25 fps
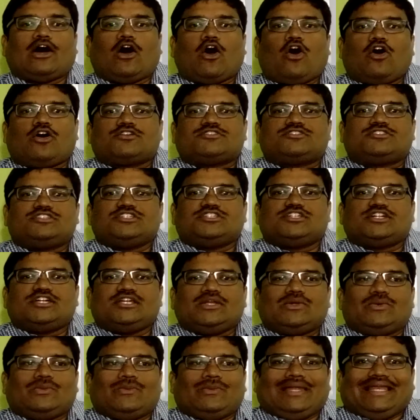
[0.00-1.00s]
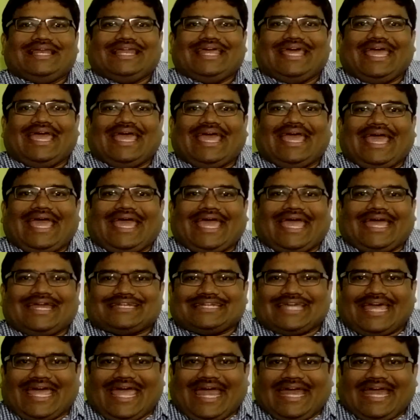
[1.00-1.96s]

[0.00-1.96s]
oxygen will get